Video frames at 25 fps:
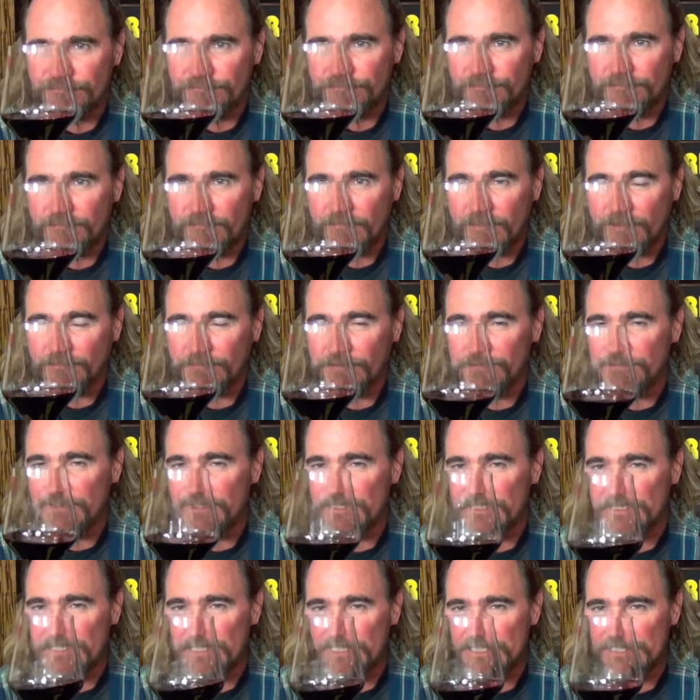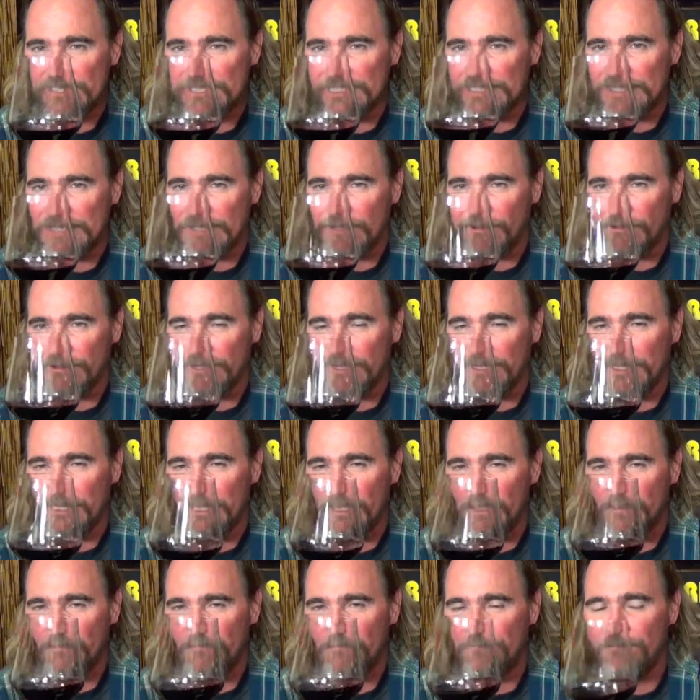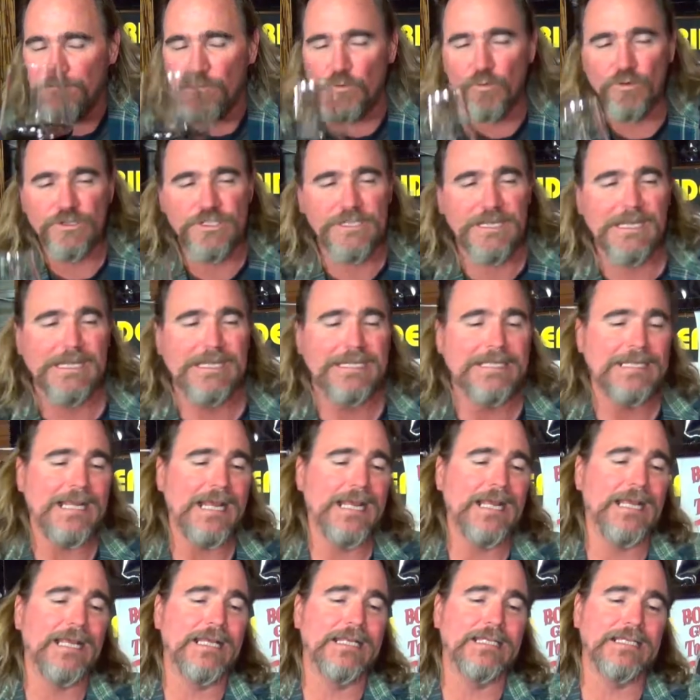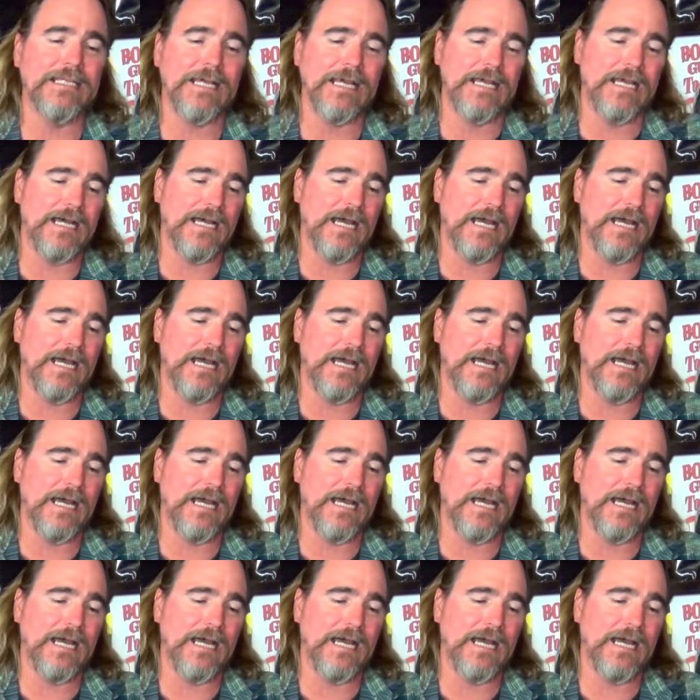15, 16. I'm going to go 14 and a